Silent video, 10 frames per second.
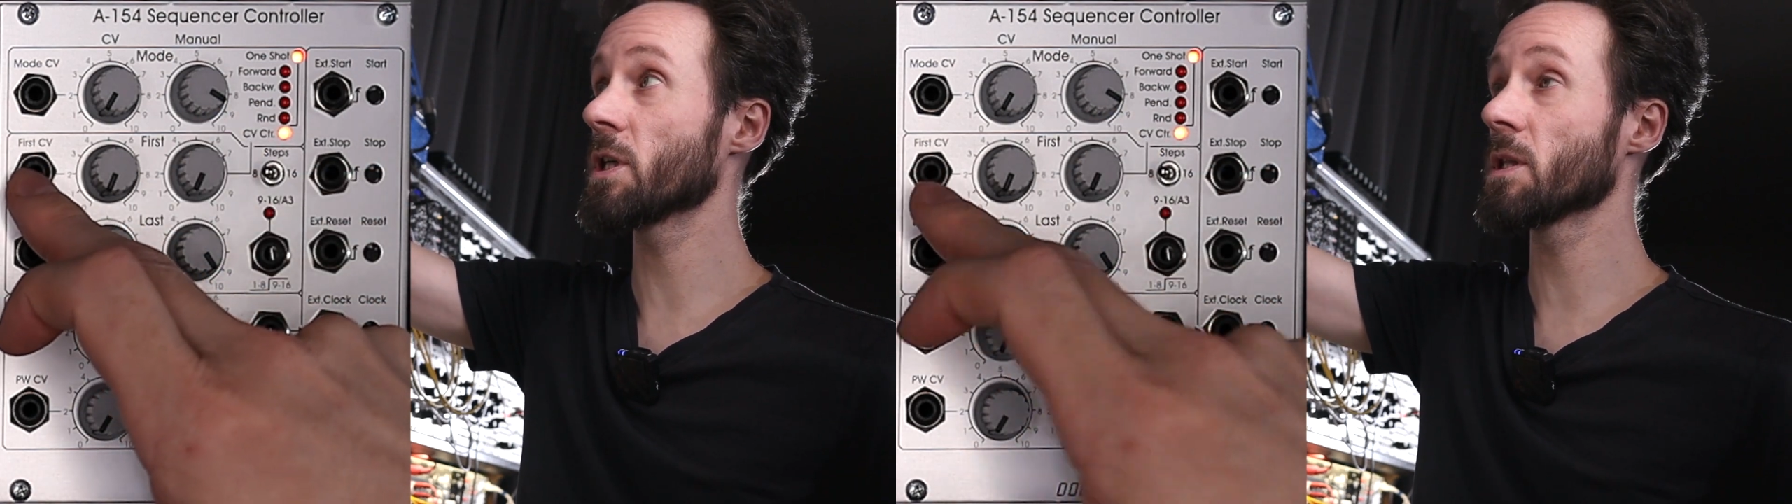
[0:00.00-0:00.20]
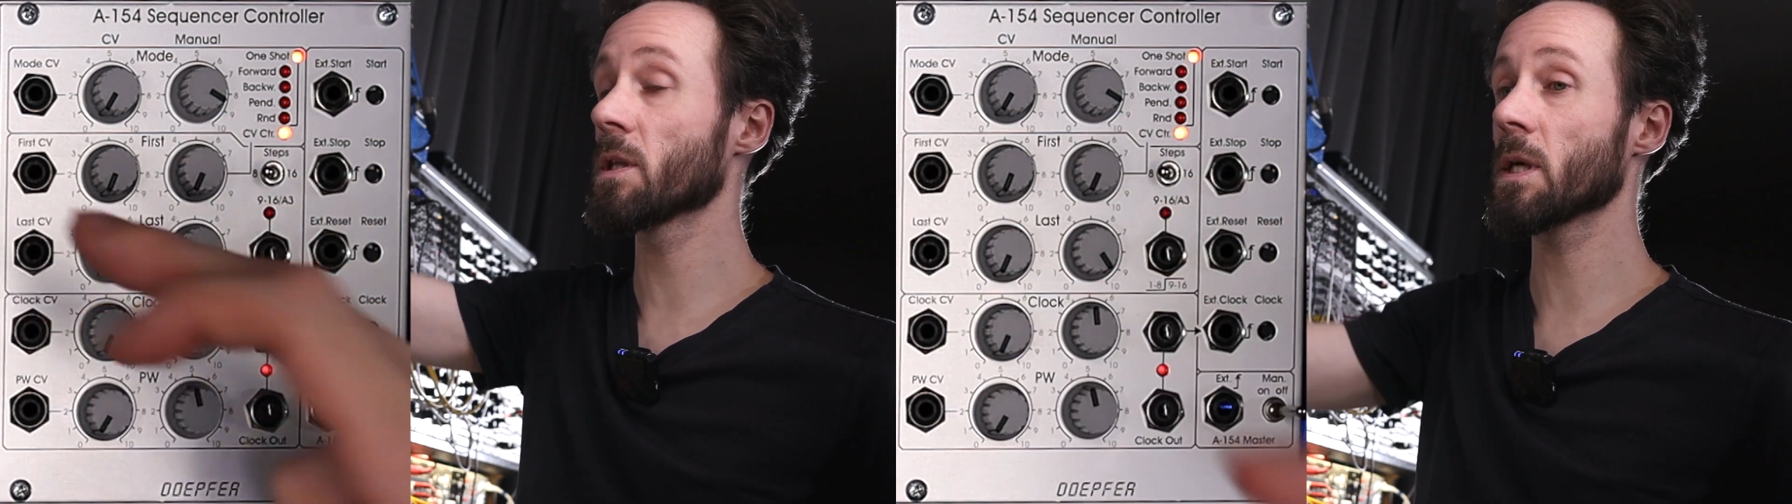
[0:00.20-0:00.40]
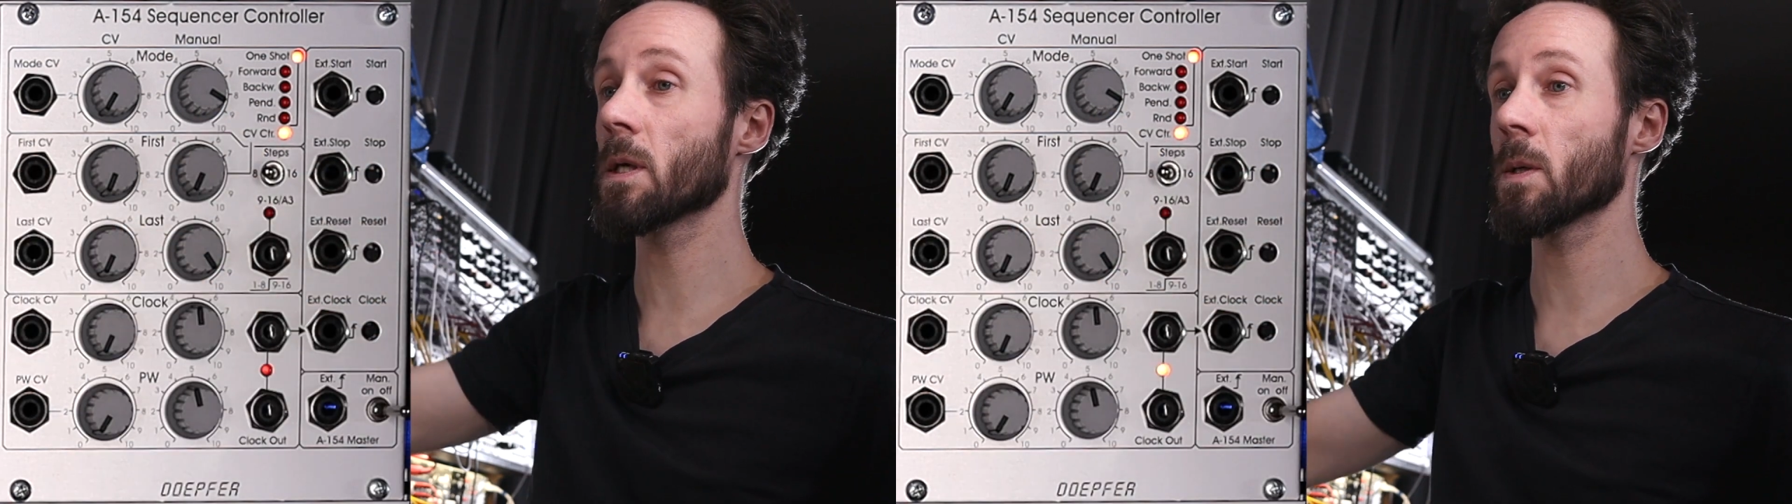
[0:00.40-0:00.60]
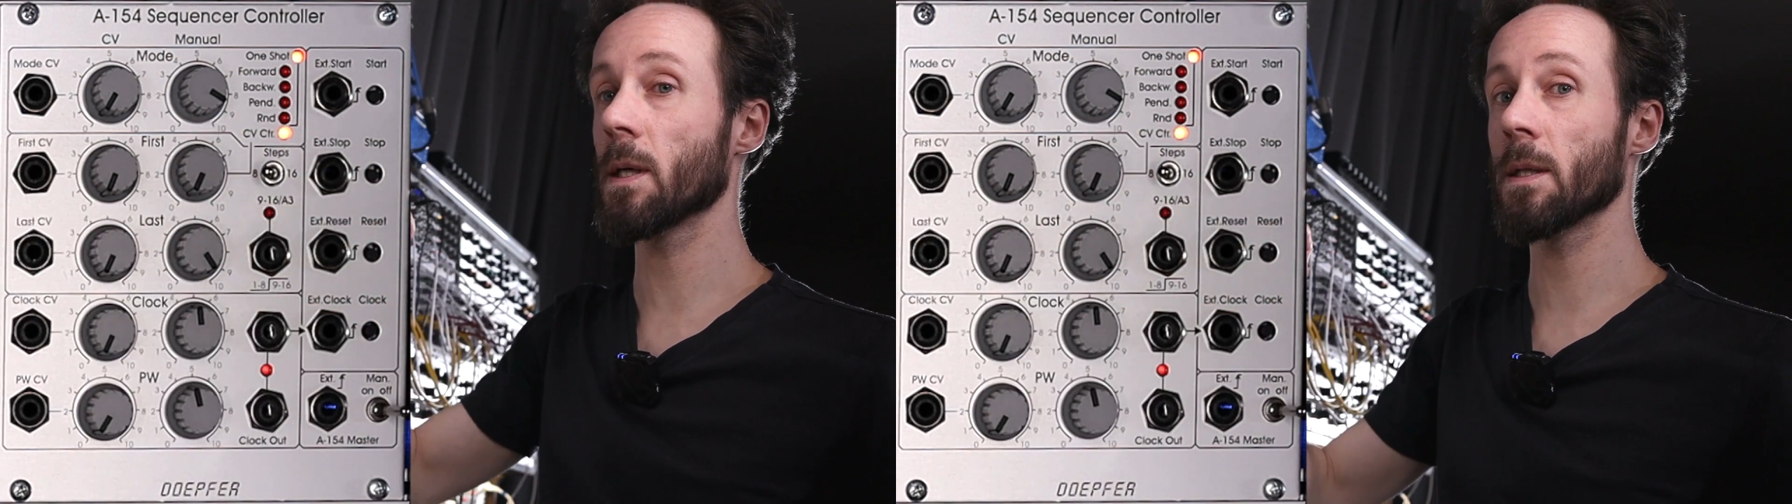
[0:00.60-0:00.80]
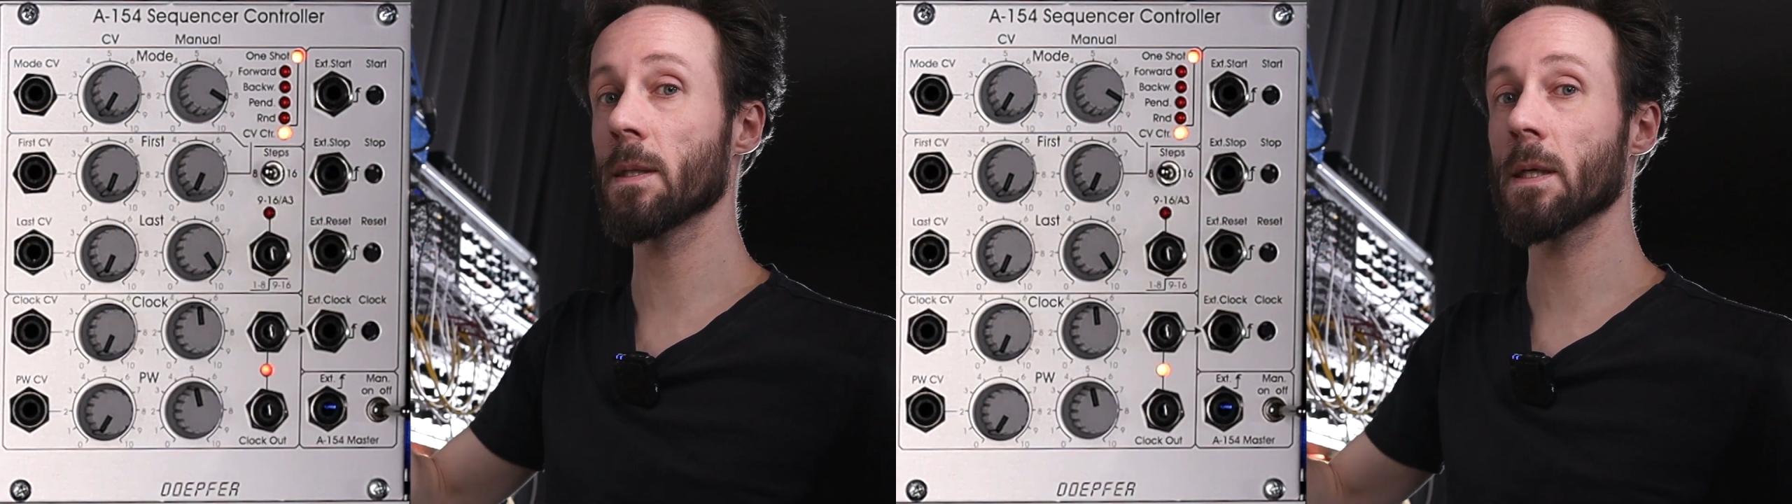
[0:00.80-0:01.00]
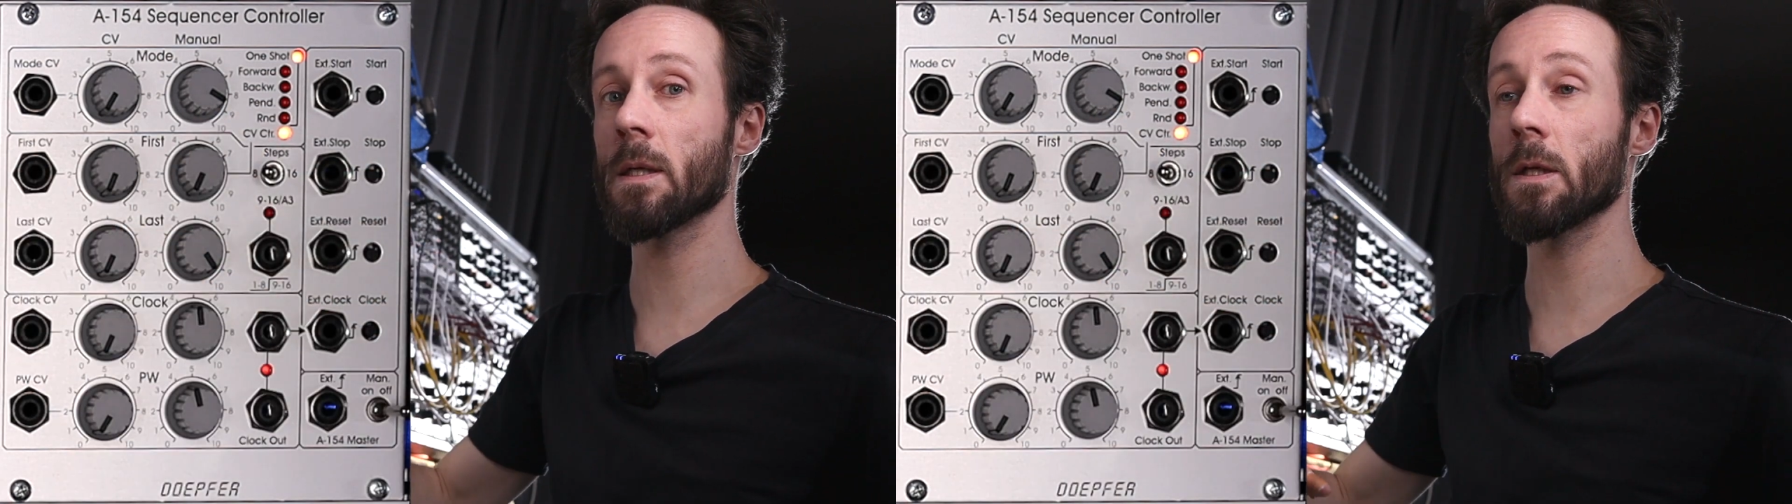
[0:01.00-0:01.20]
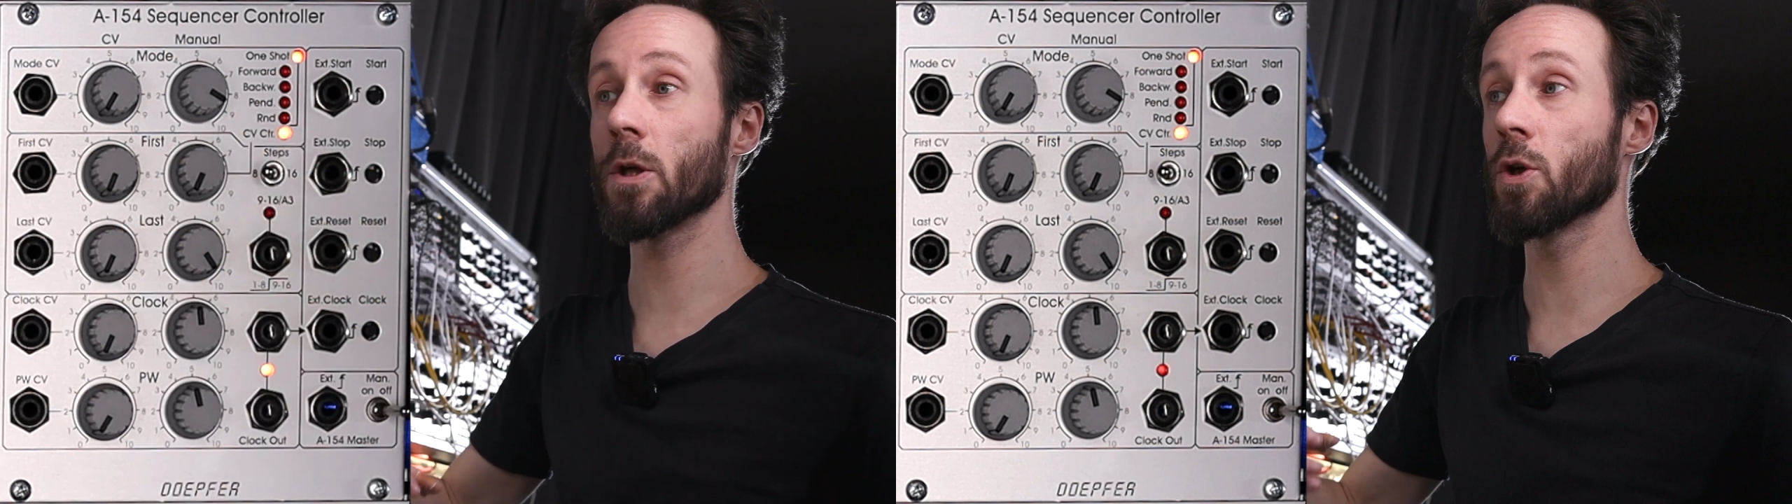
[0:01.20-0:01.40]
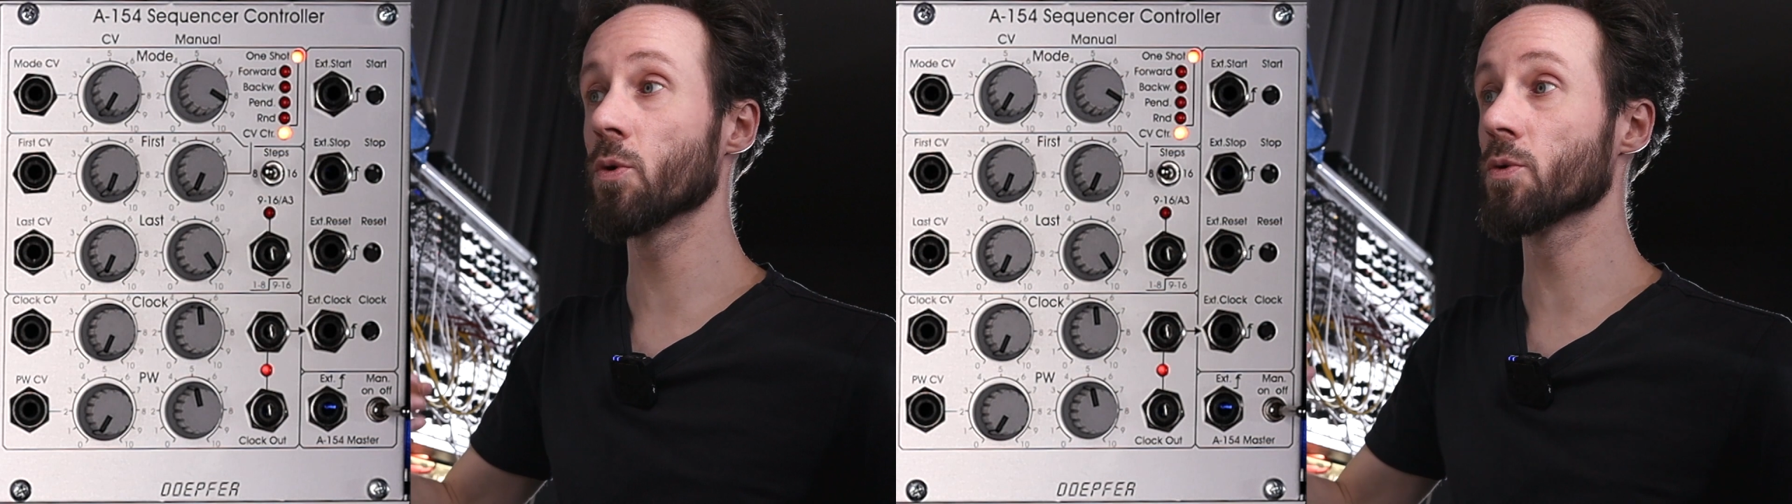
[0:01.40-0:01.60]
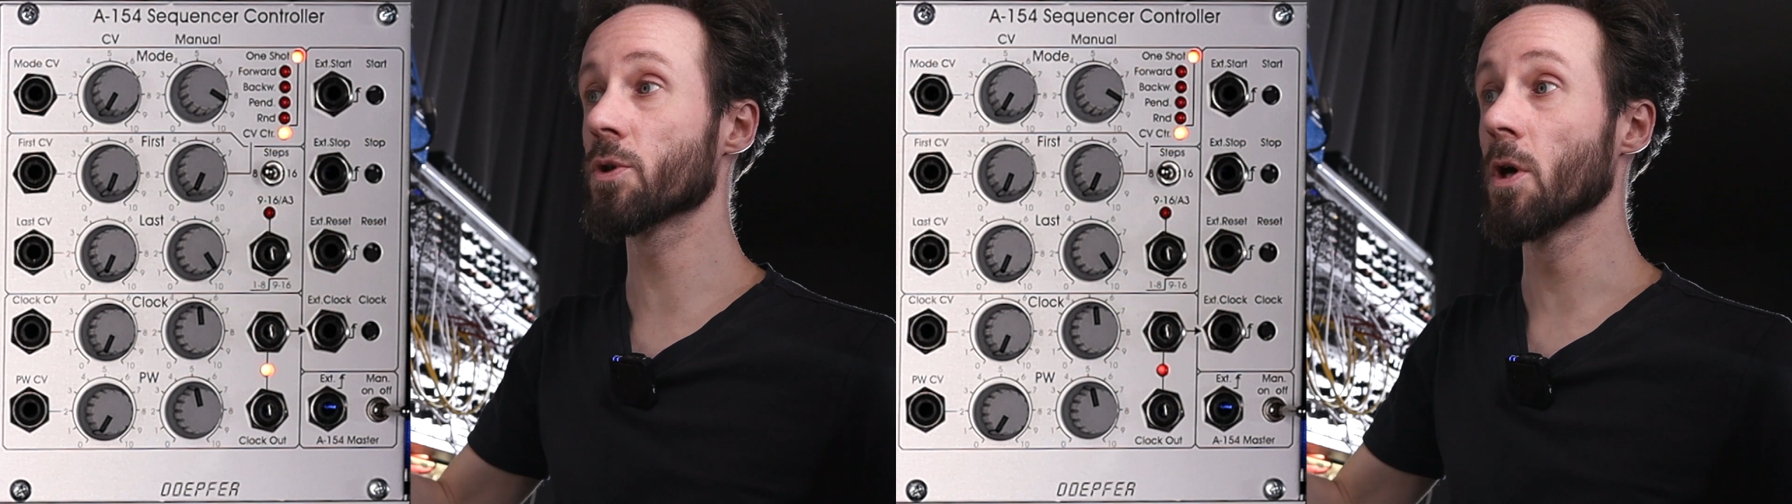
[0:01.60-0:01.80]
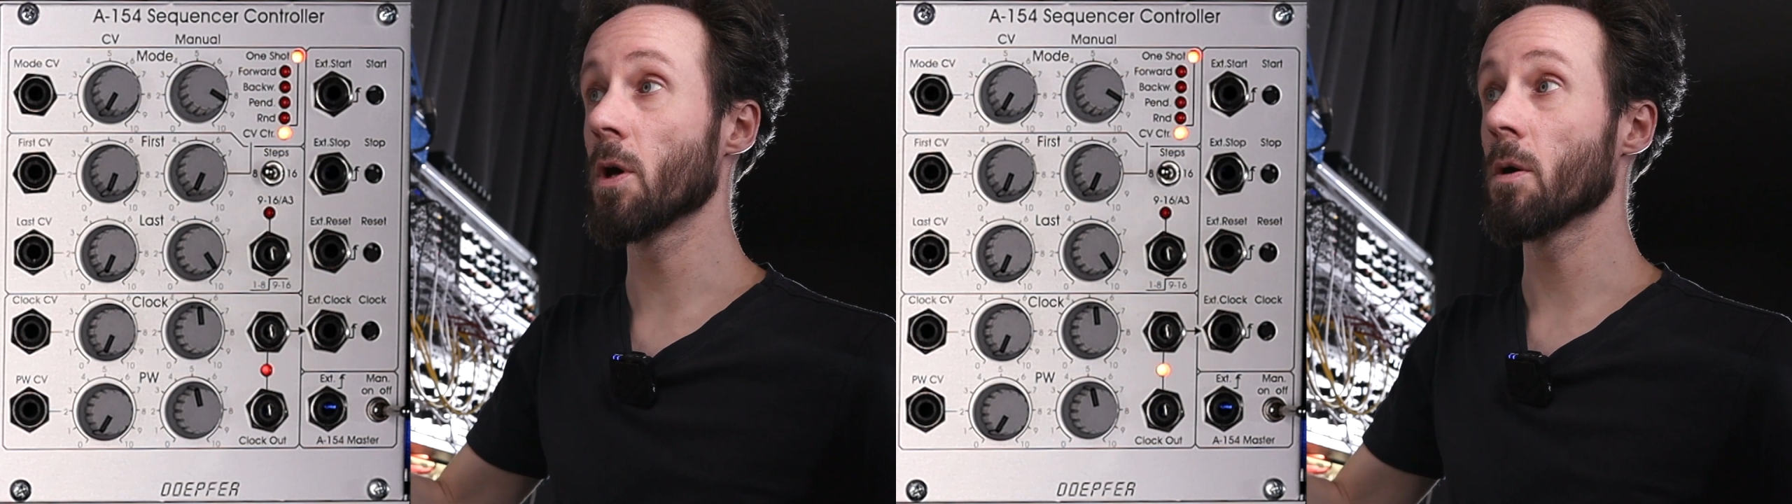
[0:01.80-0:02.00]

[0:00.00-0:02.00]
in there and then use